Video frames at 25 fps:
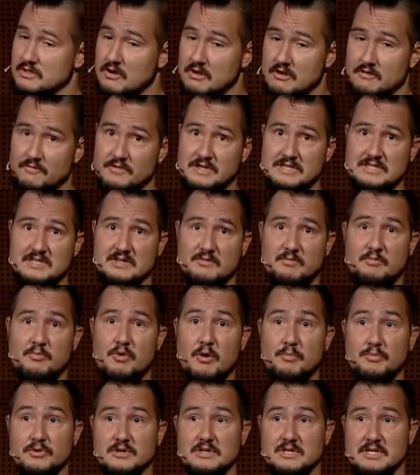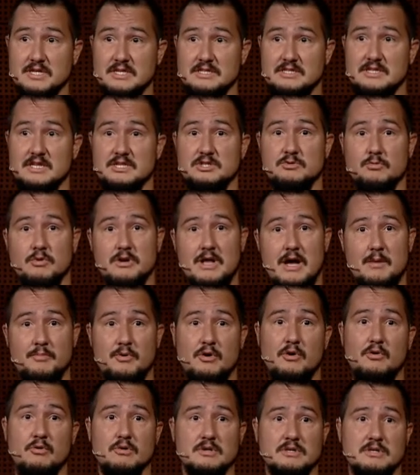All of these have properties that you want to
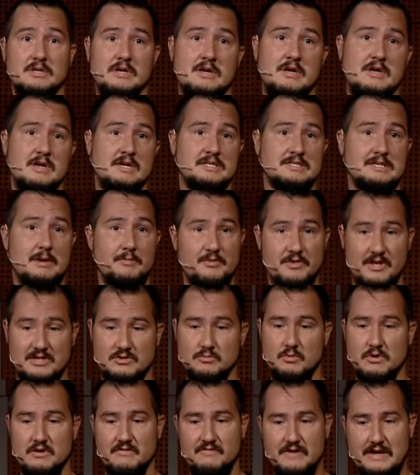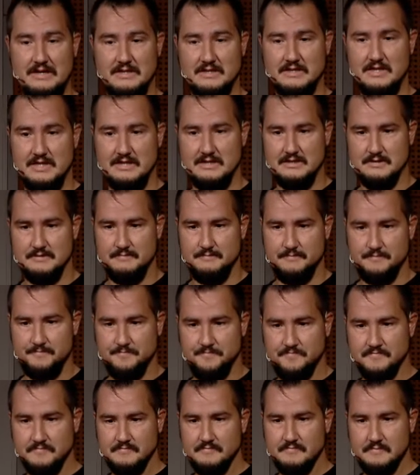uphold, something that you want to validate.
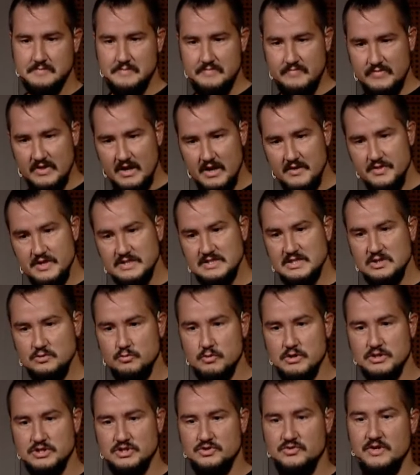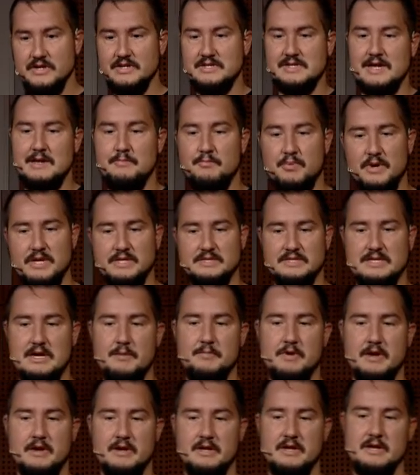And this is where string templates come
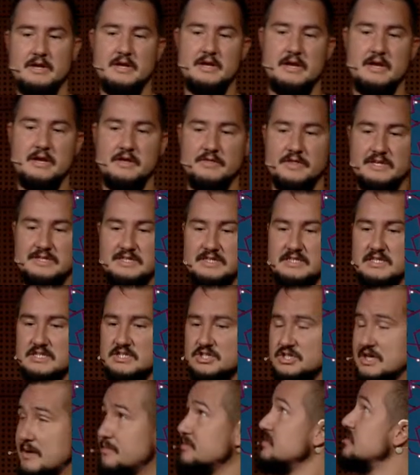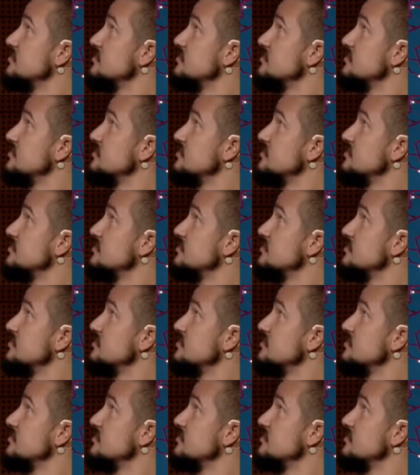in. This is a JEP